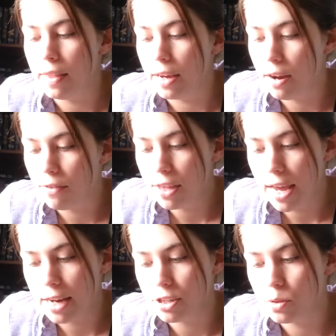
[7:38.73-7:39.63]
Then cover the
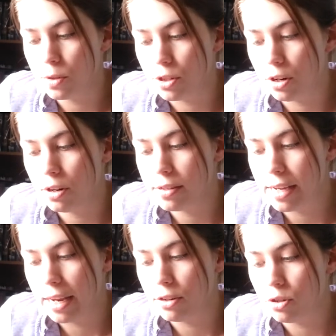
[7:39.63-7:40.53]
ashes with dirt or
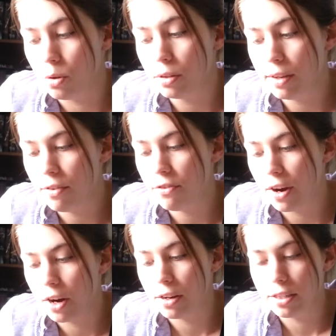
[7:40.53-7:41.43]
sand. Don't leave a
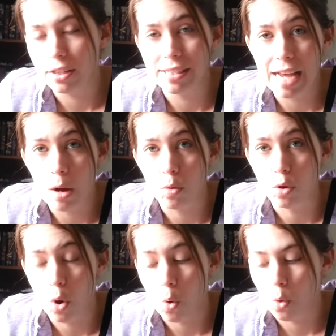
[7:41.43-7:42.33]
fire until it's out
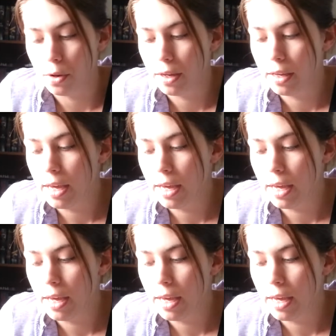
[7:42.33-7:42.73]
cold.